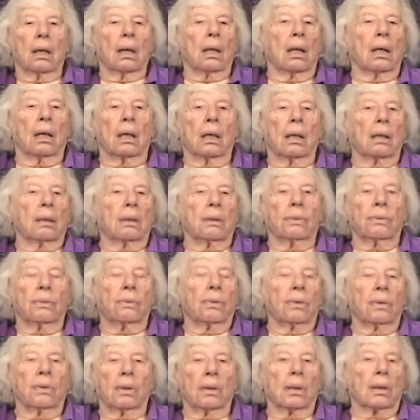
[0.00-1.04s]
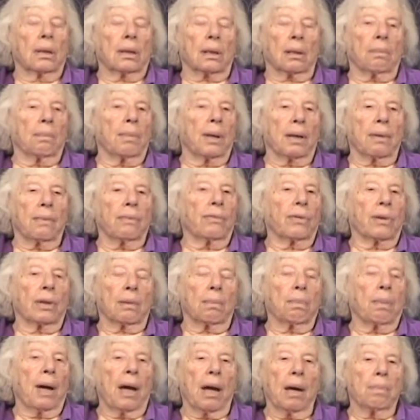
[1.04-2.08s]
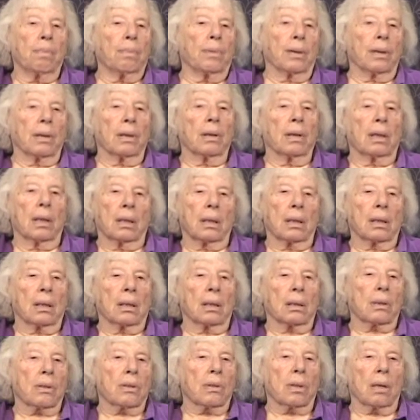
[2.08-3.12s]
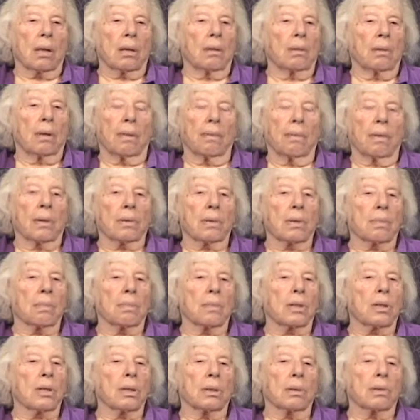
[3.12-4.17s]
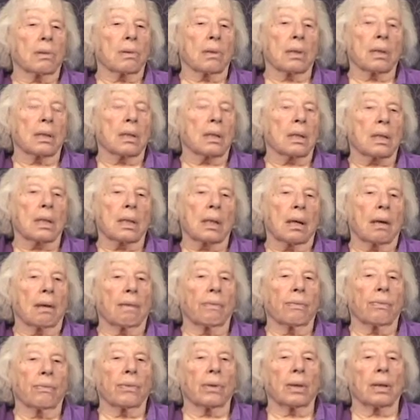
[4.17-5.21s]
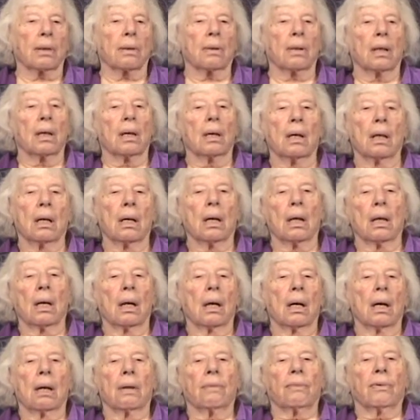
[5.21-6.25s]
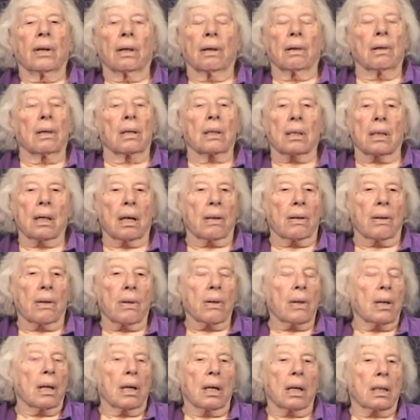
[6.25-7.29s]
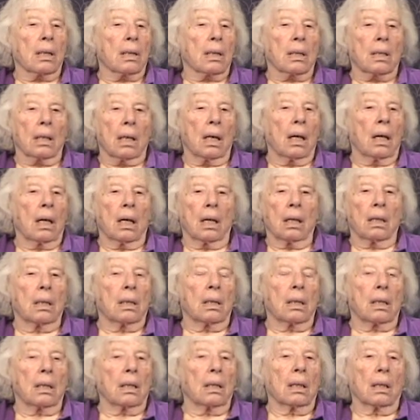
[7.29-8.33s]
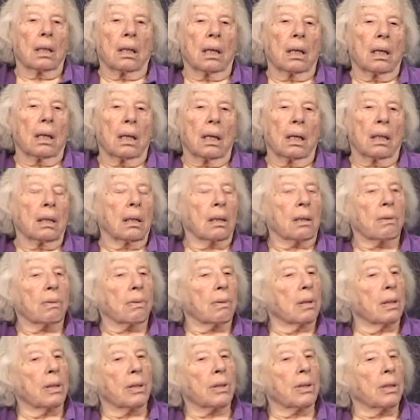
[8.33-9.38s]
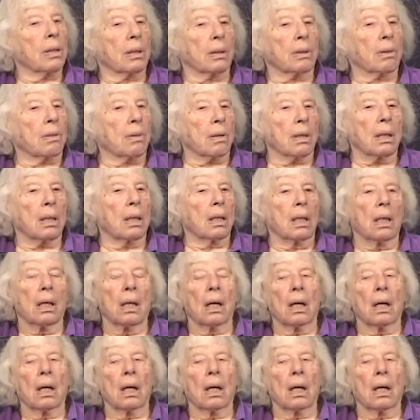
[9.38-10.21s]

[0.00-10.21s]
uh, a little bit for the paper, and also I wrote some children's stuff and various other things. And uh, I had the three children,